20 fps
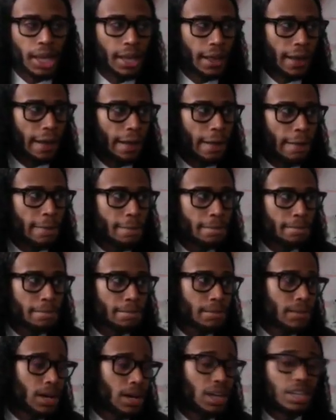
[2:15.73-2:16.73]
And
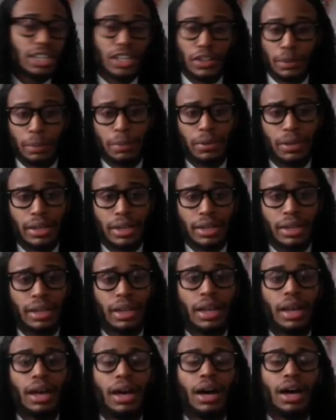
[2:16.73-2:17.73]
another point,
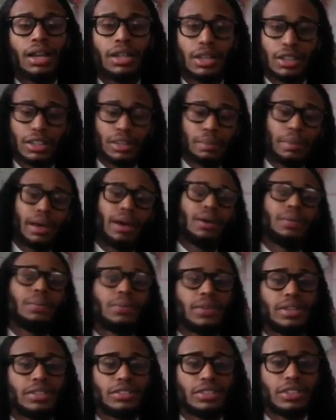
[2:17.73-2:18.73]
a lot of the
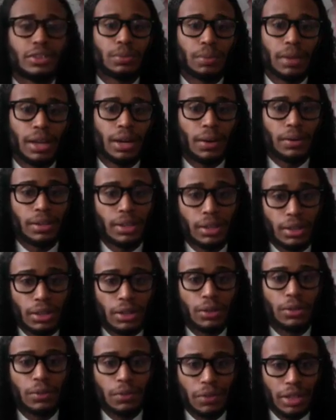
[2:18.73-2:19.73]
PowerPoints as well and a lot of
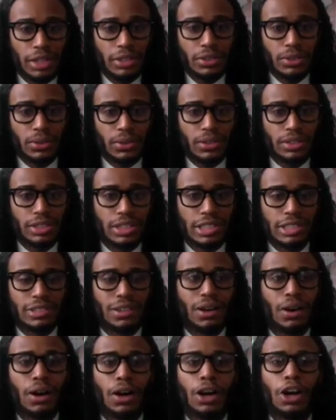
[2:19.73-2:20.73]
the resources
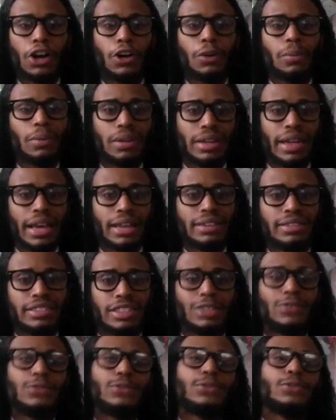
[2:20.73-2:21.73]
are
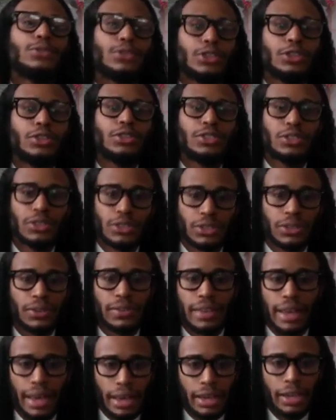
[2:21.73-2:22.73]
open-ended for you to do
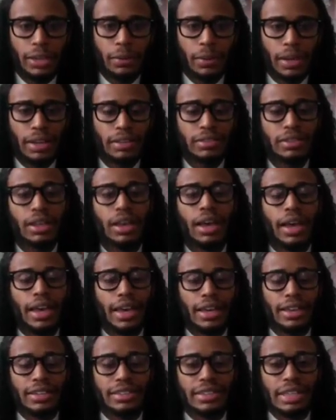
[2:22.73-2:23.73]
that anyways, in
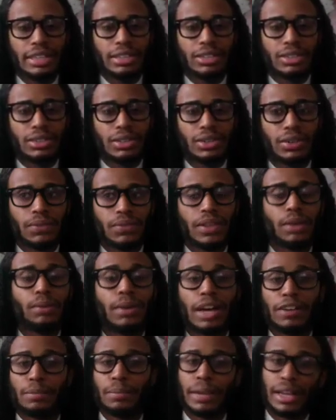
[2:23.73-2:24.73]
the sense of they will
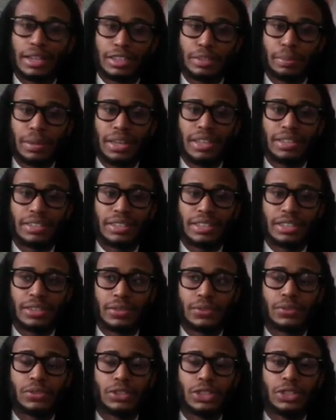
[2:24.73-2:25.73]
have blank spaces
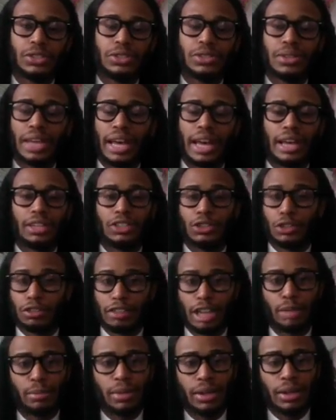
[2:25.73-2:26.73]
for you to add your
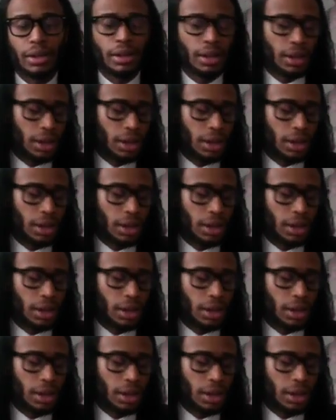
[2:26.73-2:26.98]
grammar,